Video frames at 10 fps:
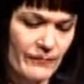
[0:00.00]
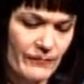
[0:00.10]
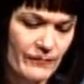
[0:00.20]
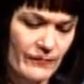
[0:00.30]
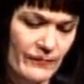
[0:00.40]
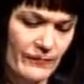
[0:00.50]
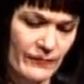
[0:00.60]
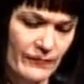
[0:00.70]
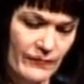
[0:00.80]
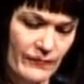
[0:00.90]

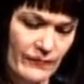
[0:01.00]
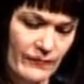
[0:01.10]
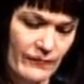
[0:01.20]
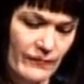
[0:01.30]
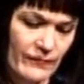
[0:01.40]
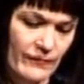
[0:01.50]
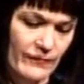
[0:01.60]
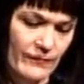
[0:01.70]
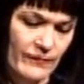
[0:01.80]
[no speech]